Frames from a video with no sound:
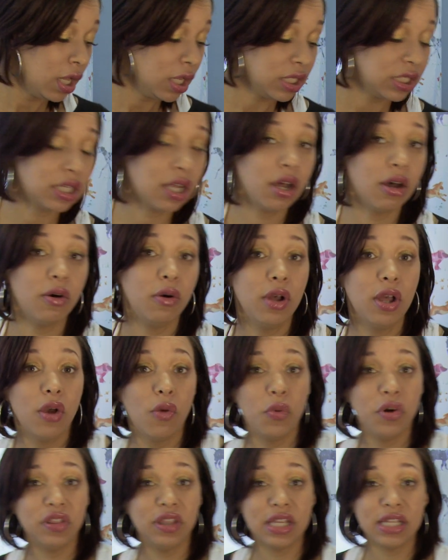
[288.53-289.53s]
So,
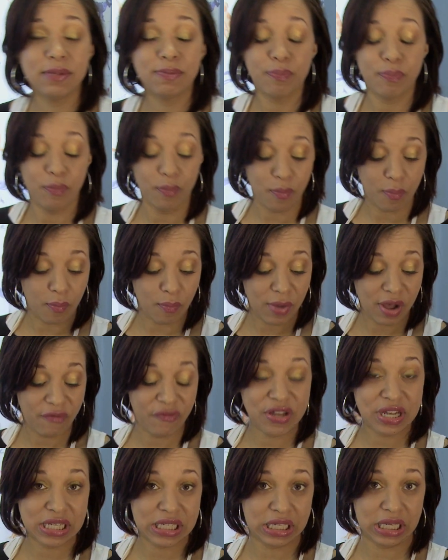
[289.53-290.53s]
with this
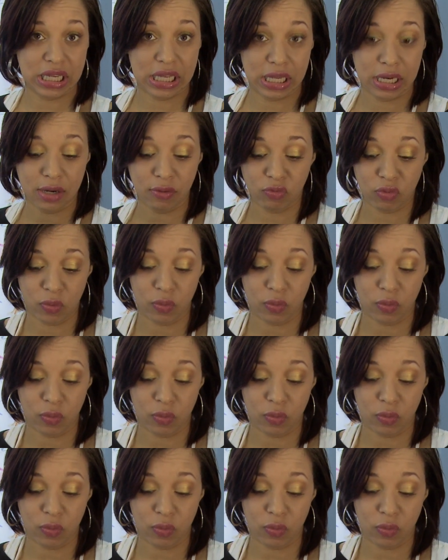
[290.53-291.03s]
muffin tin